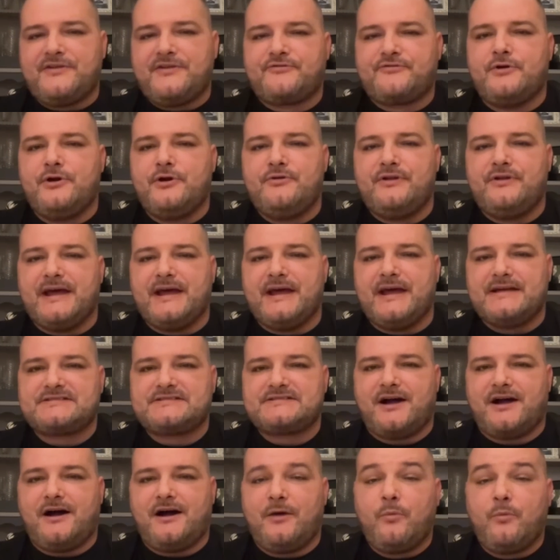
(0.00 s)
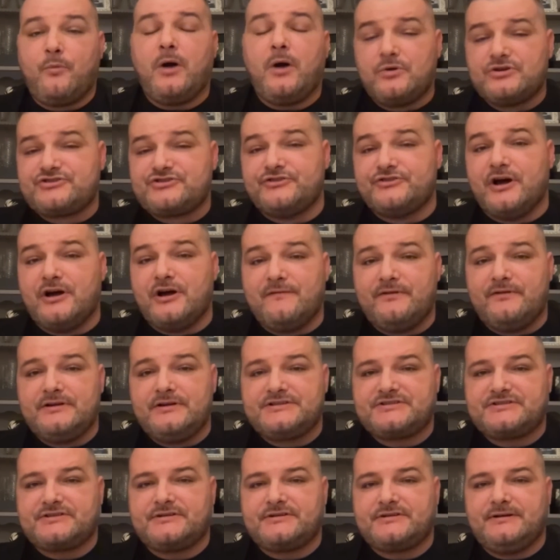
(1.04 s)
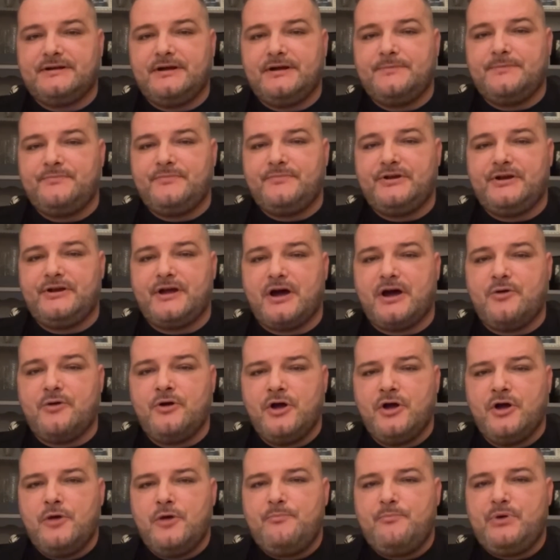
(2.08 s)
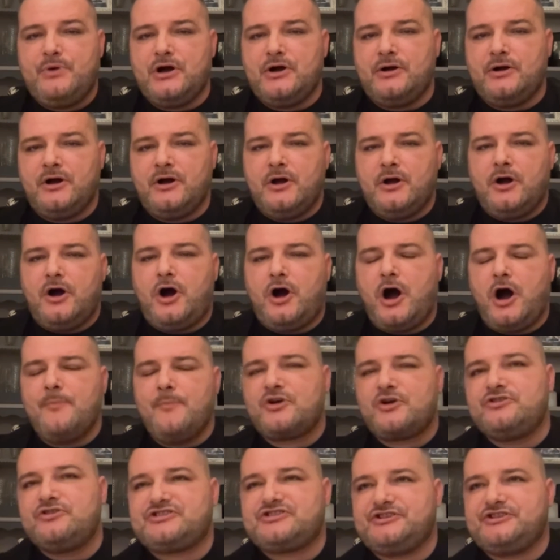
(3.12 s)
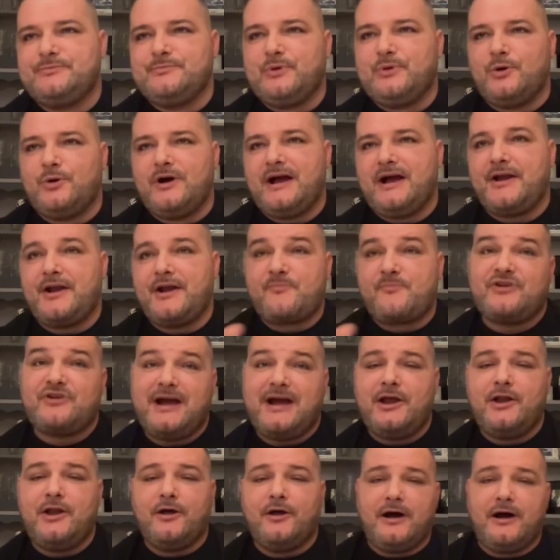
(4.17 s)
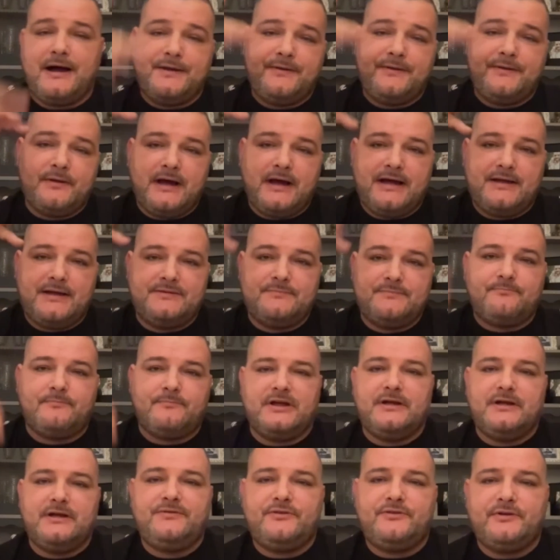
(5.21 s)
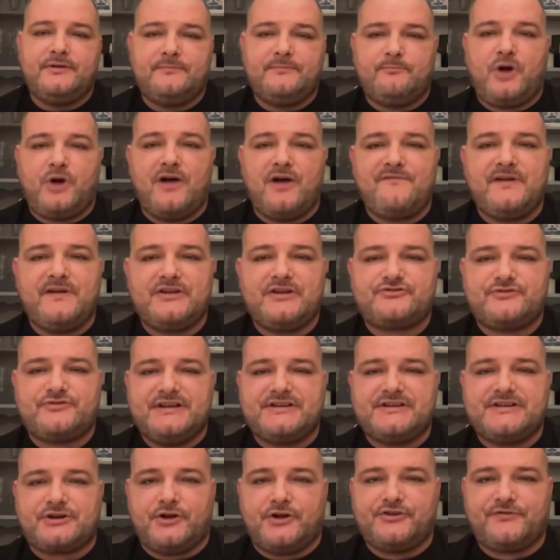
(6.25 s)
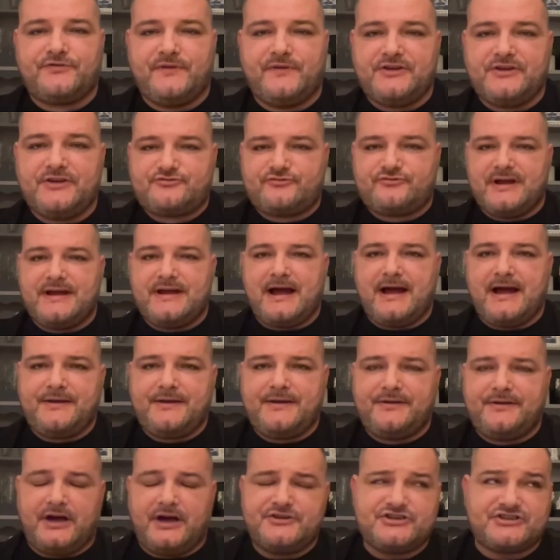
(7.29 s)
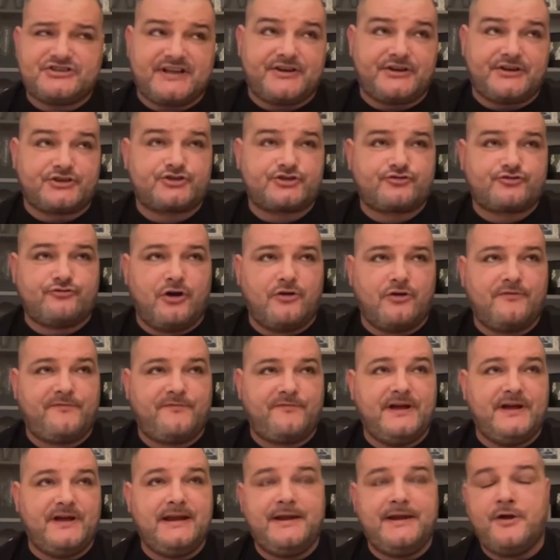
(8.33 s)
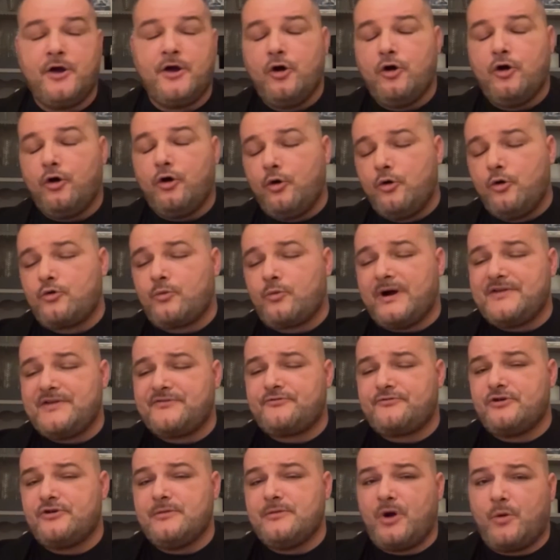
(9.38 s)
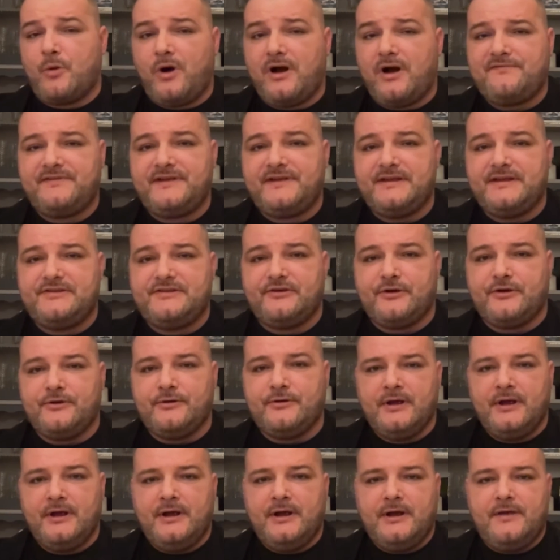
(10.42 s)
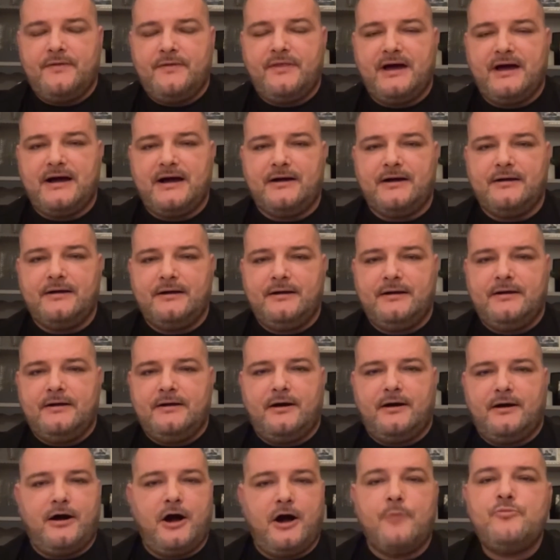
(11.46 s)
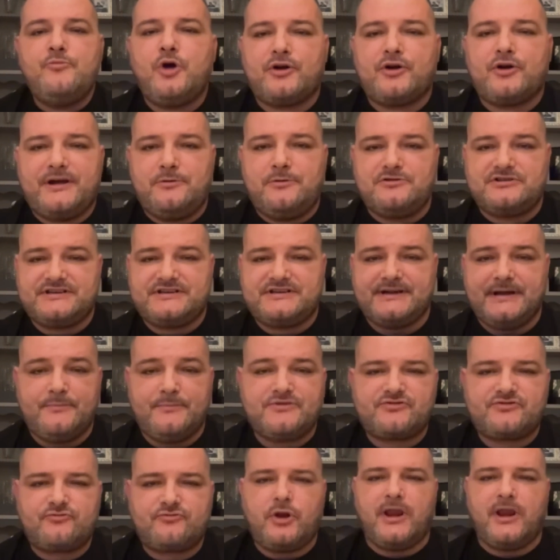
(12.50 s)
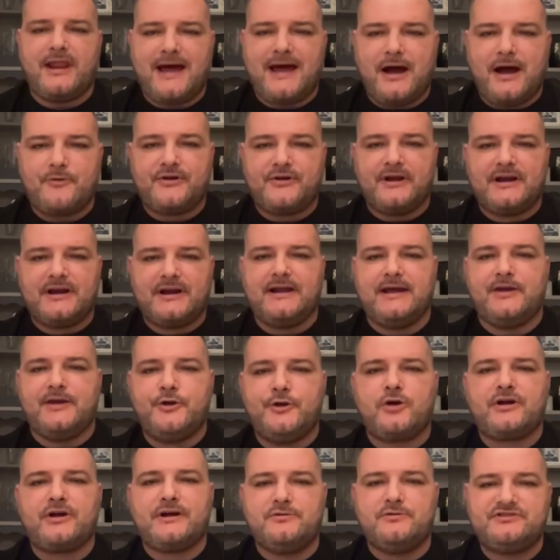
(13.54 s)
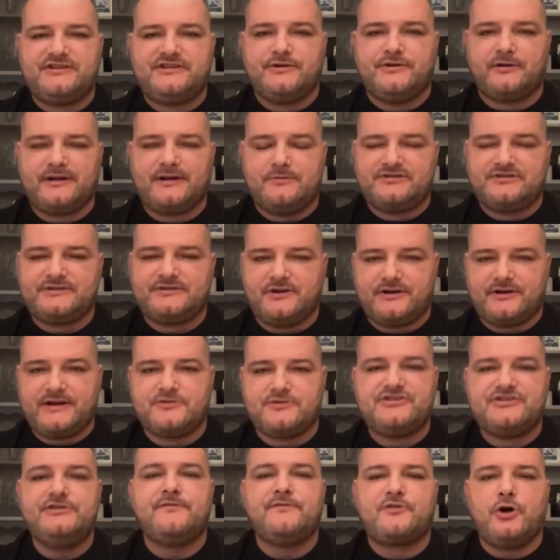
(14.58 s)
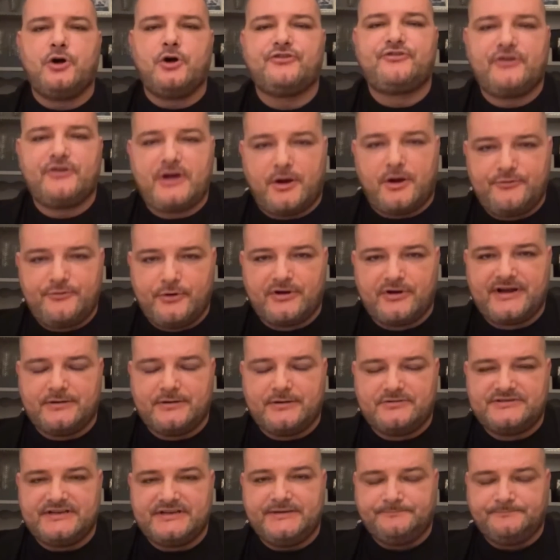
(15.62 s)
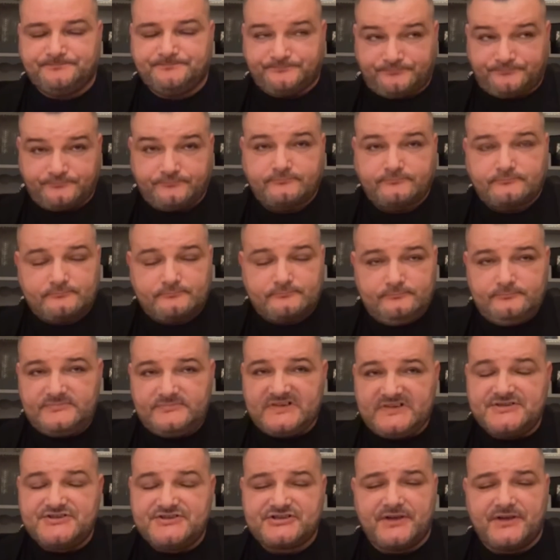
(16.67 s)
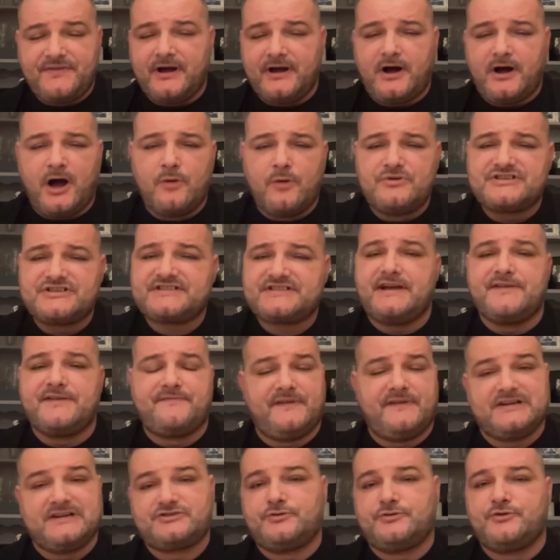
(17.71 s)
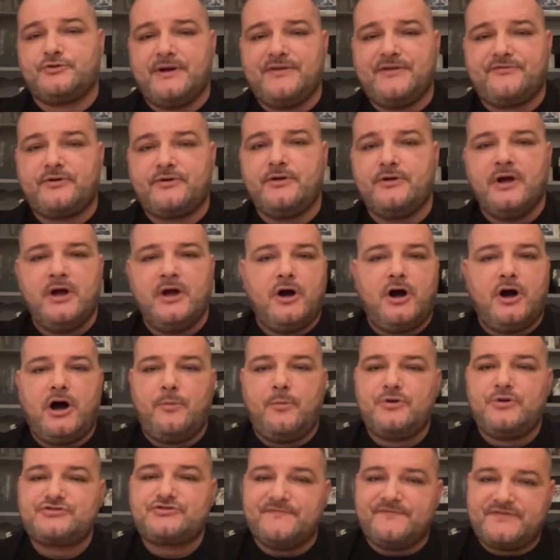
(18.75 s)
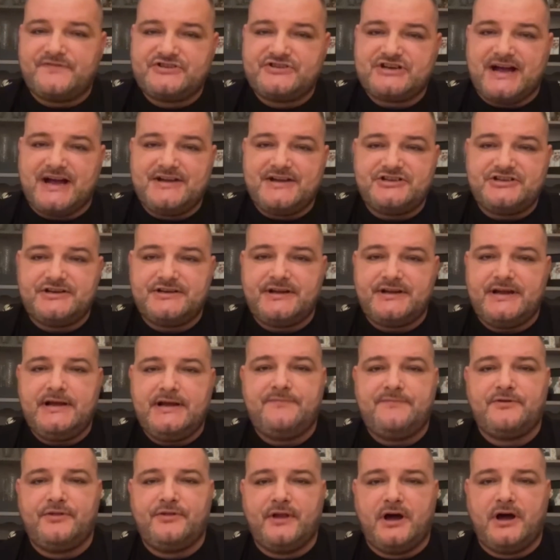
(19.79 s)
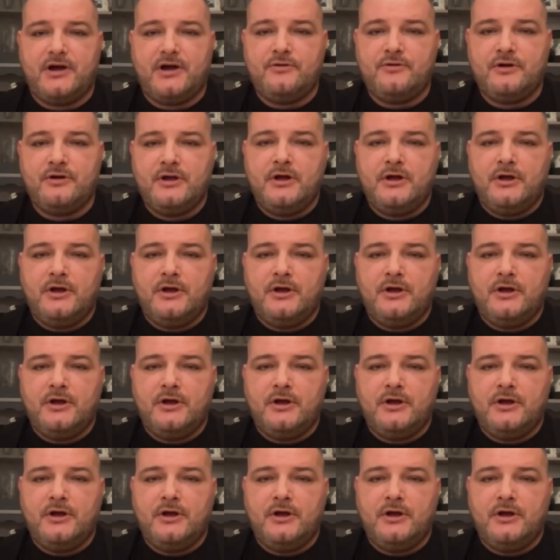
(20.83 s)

through this, I was nervous, but I'm a Christian boy and I pray a lot, and my victory is God's victory, and I just had a strong feeling all the way through. My wife did too, that I'm not guilty, and it was loud and clear: not guilty, not guilty, not guilty. You've got to go, not guilty. So that I was steadfast all the way through. I wasn't for changing, even though